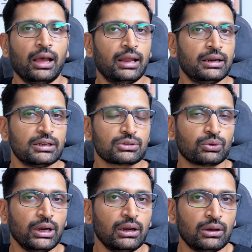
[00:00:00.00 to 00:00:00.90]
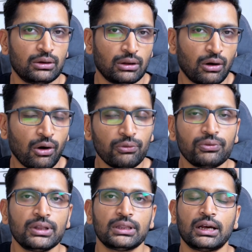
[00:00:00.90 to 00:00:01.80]
And it is quite
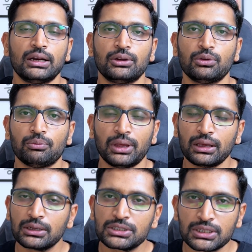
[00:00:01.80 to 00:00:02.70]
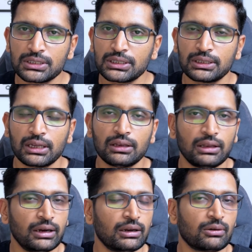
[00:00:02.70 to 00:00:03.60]
often that you make a change and
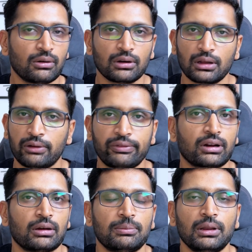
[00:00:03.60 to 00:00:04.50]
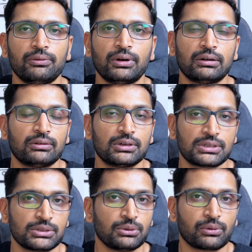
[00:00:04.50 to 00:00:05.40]
then later on after a couple of
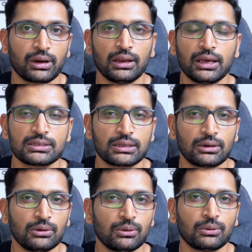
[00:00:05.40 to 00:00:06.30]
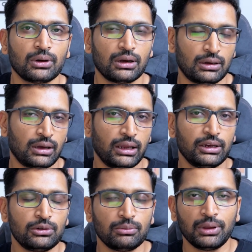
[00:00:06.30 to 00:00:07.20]
hours you realize that no uh, i
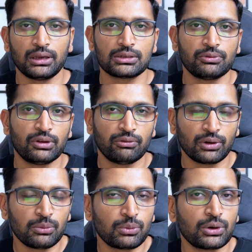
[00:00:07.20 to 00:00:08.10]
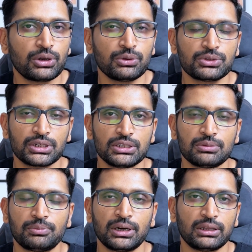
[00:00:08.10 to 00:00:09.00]
need to make a one more new
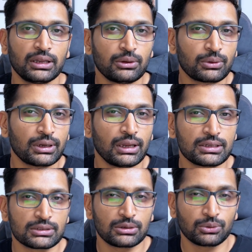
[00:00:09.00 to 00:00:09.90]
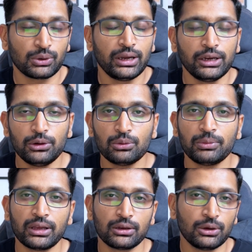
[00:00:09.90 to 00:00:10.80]
change but then you realize do i need to
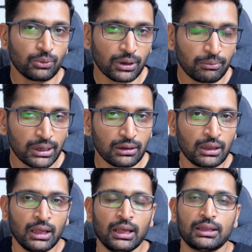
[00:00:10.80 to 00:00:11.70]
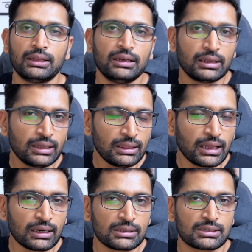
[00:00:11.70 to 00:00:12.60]
make a new commit then in
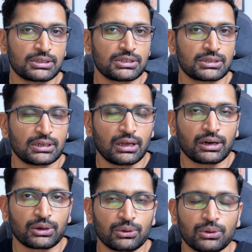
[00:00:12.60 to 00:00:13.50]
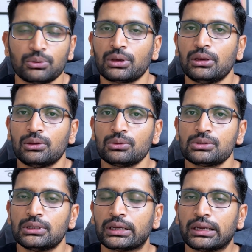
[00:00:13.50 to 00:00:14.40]
that such a scenario you can
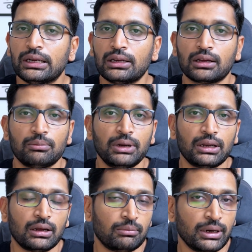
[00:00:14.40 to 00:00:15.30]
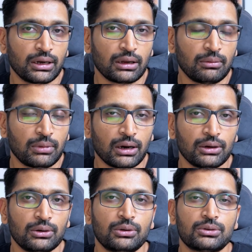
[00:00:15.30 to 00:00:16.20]
use the git commit amend
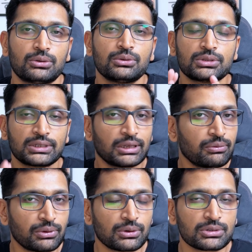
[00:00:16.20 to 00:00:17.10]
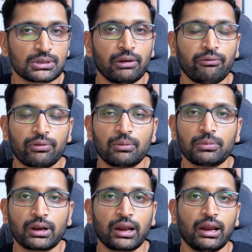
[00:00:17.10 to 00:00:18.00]
command to save yourself
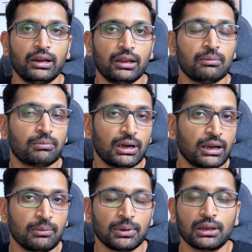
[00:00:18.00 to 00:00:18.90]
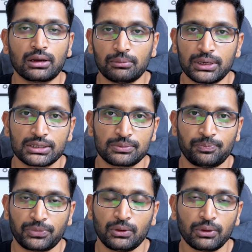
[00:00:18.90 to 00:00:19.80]
from creating multiple commits
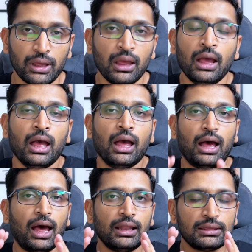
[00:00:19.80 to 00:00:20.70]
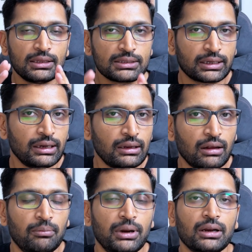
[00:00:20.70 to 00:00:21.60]
okay and this git
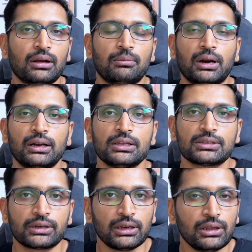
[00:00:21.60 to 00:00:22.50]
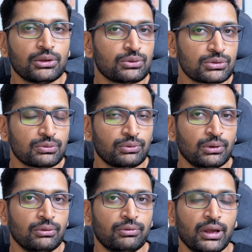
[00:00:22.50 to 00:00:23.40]
amend command is really
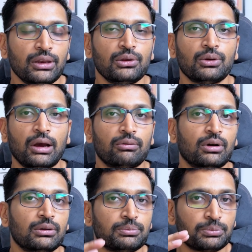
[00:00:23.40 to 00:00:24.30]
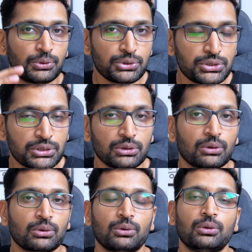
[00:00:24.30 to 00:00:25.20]
useful when you have not pushed
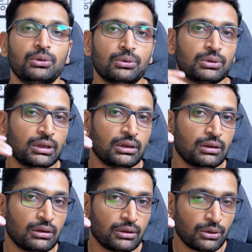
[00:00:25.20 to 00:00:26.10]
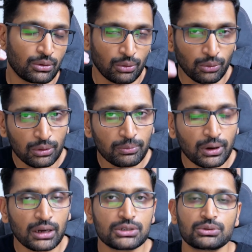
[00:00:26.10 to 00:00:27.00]
your code to the your own
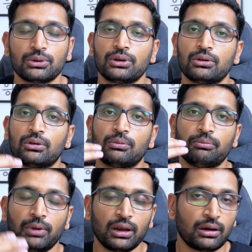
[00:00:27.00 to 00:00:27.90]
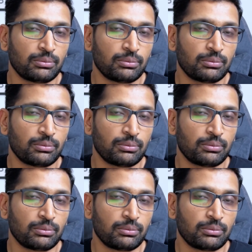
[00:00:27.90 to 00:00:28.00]
branch or your main